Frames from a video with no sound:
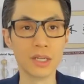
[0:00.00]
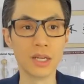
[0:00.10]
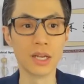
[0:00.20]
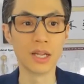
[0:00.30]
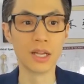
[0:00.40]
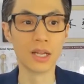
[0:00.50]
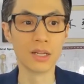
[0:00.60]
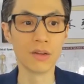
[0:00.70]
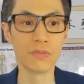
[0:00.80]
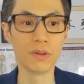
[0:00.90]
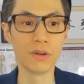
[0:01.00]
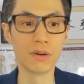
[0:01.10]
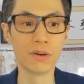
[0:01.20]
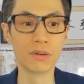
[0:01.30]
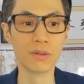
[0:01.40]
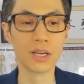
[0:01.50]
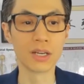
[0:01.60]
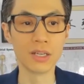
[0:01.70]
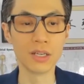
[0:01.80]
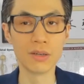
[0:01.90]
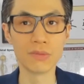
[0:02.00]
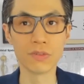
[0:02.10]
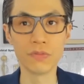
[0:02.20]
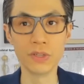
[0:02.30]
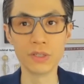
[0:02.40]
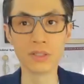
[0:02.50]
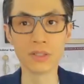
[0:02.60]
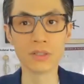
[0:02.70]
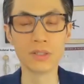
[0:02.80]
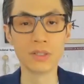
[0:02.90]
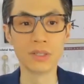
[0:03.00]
and I feel negative or fear,